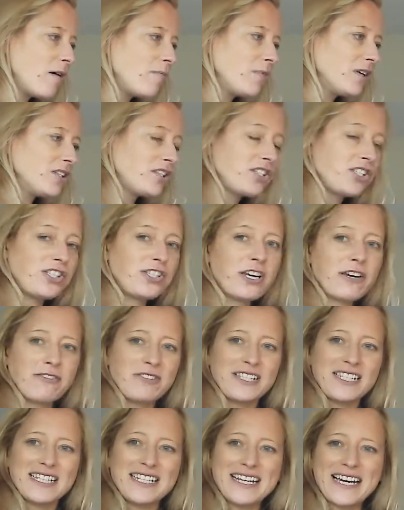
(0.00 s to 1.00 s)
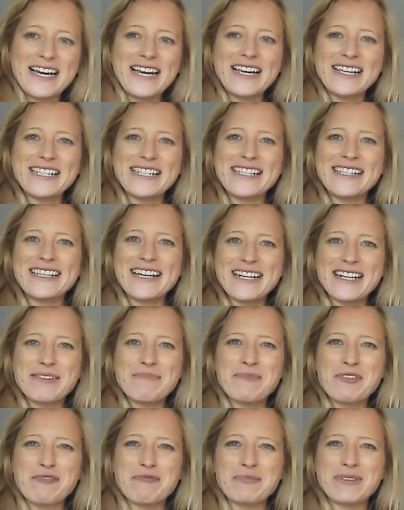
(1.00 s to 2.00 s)
So today, second
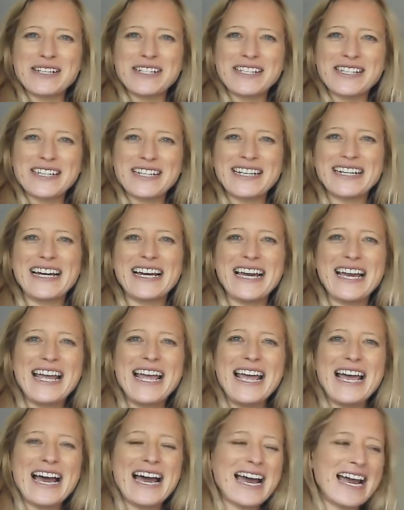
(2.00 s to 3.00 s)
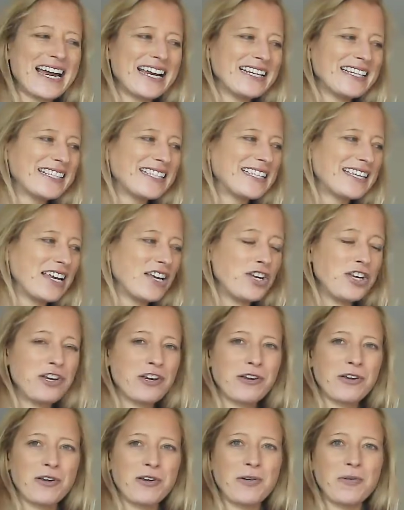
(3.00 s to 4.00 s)
movement, and
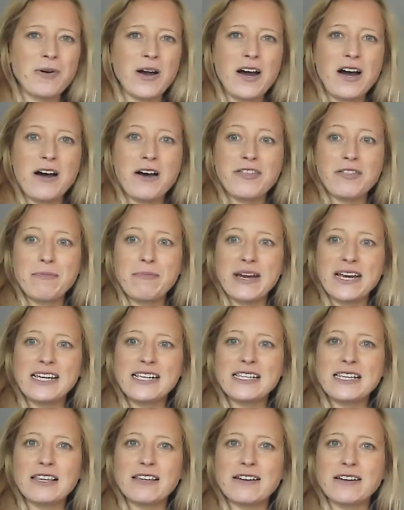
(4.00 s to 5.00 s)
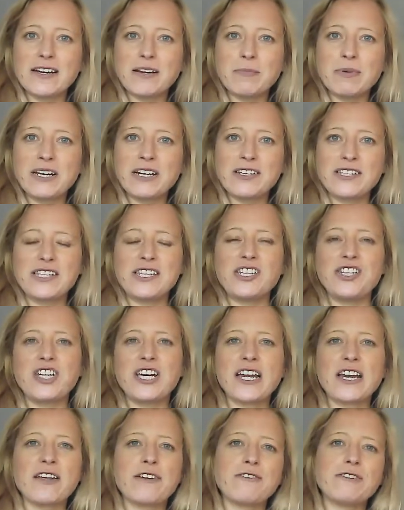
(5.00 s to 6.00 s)
you are the bass line because the
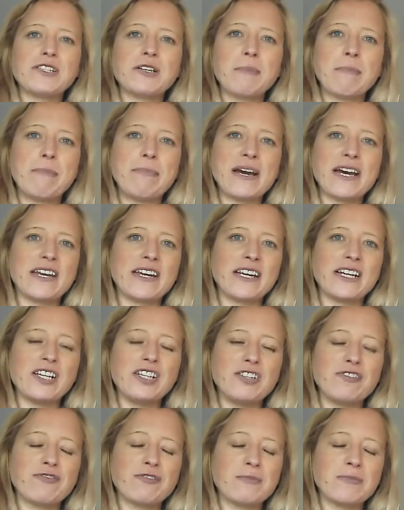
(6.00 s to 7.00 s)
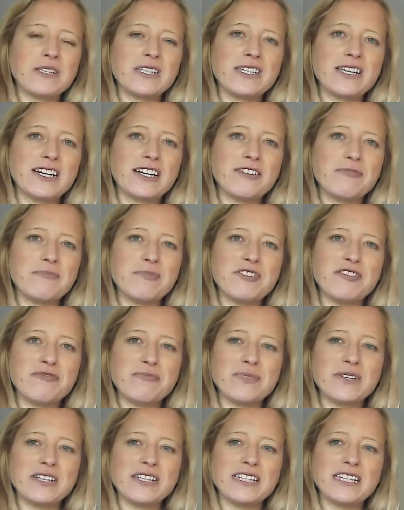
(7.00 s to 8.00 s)
cellos are banished from the second
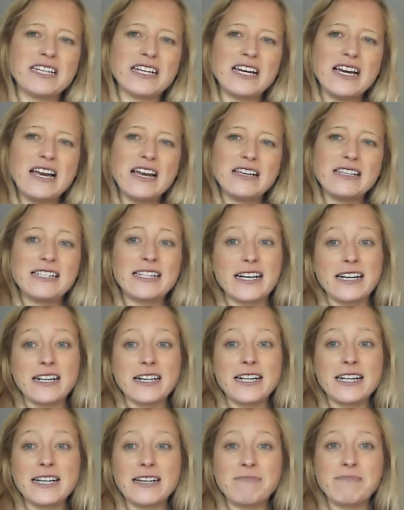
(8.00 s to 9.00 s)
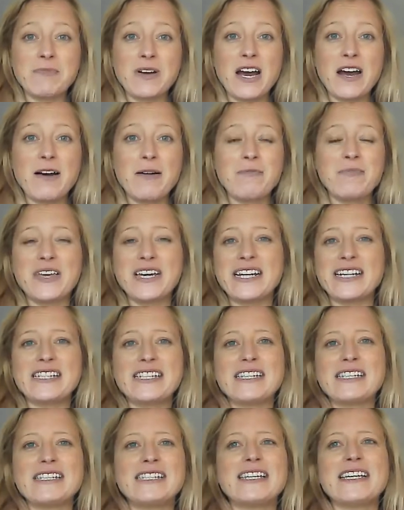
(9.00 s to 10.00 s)
movement. Sadly, they get to
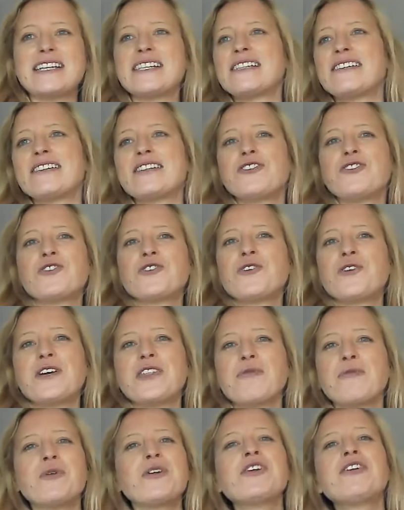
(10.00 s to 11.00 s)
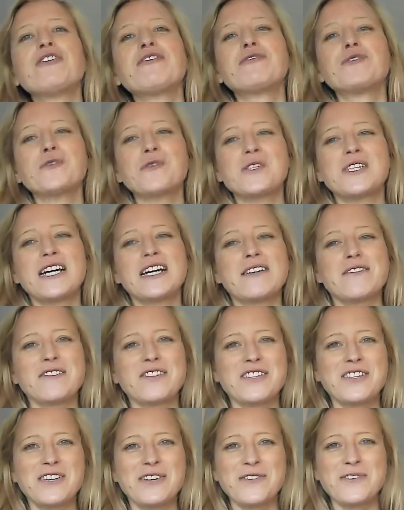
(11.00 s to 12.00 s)
sit and enjoy the wonderful sound
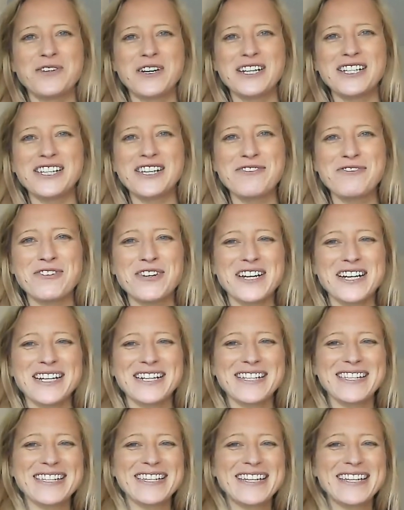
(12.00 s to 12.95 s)
that you're going to create.